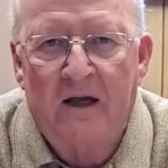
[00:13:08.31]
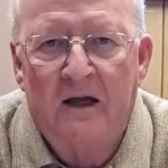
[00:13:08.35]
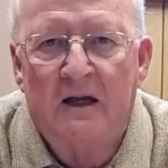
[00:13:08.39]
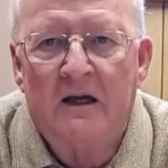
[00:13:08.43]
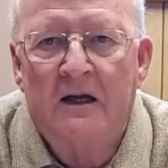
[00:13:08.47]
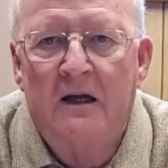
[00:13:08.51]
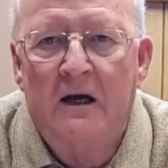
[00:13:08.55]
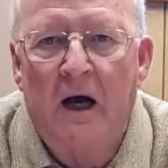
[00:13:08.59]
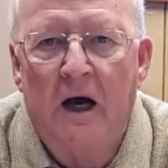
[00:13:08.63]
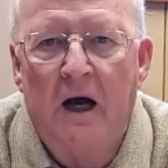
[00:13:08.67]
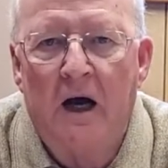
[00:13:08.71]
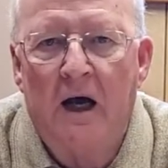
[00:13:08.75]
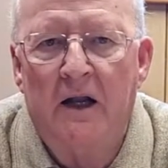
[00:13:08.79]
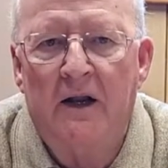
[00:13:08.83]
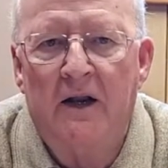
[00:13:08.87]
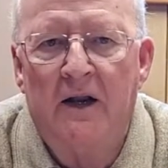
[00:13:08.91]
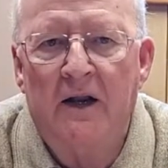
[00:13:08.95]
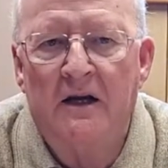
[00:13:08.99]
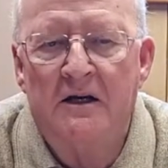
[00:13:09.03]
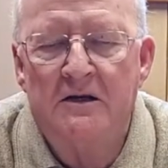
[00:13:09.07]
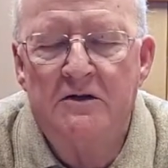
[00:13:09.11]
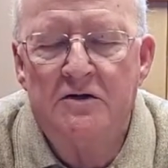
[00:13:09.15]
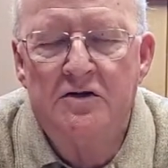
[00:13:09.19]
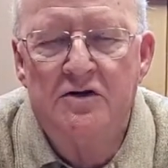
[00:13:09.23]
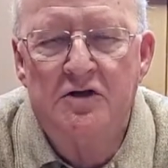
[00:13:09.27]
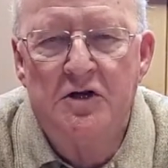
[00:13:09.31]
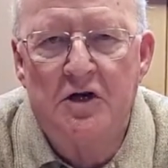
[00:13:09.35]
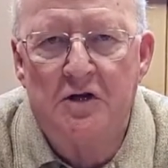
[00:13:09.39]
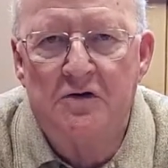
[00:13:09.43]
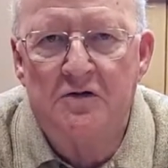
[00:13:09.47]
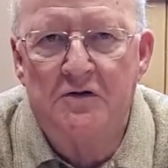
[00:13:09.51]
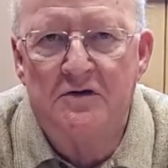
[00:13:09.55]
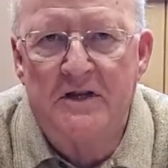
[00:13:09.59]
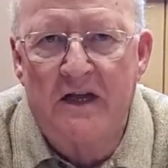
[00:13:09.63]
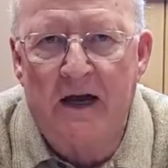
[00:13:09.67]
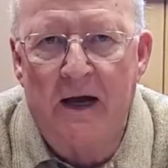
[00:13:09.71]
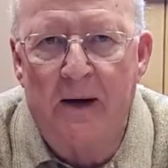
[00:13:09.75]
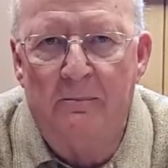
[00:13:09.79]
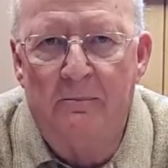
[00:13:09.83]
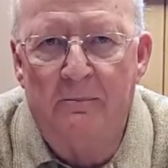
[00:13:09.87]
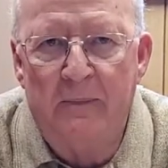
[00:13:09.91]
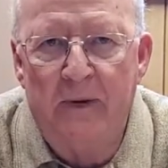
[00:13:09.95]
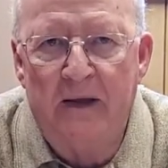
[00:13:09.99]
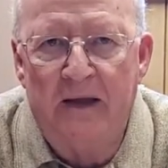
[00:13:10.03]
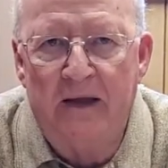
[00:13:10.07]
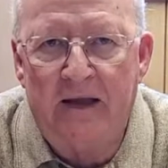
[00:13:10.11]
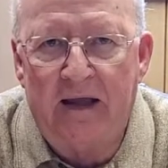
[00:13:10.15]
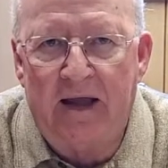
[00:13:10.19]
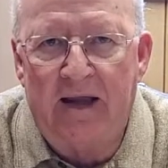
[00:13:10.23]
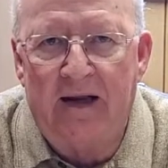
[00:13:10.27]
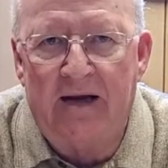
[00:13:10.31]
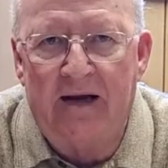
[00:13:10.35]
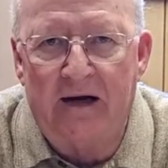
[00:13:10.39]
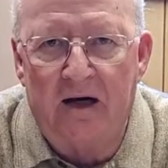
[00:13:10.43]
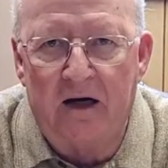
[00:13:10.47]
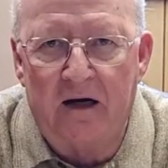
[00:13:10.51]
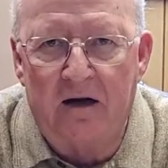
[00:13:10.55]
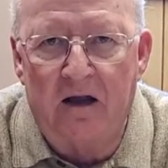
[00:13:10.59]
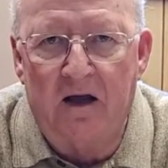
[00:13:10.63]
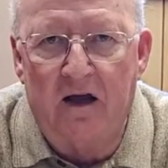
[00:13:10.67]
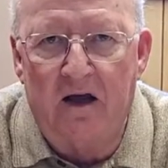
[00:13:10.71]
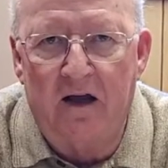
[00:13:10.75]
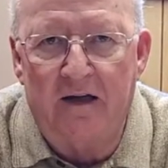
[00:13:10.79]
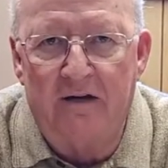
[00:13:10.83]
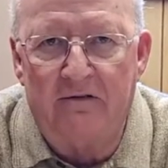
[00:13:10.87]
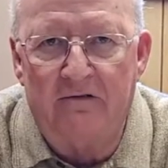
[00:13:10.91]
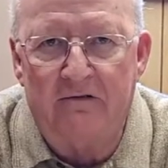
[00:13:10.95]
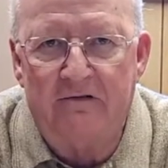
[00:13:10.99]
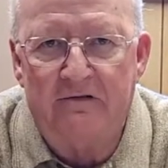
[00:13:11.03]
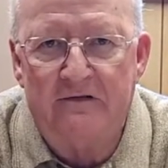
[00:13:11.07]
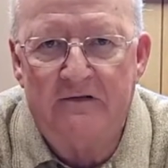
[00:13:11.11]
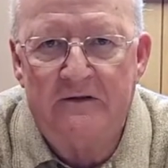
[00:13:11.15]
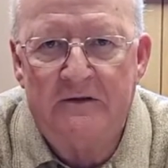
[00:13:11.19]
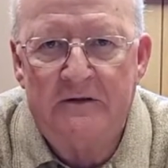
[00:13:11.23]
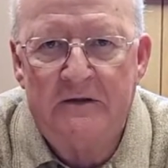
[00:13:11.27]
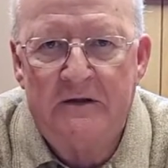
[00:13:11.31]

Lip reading: God shows up in our life.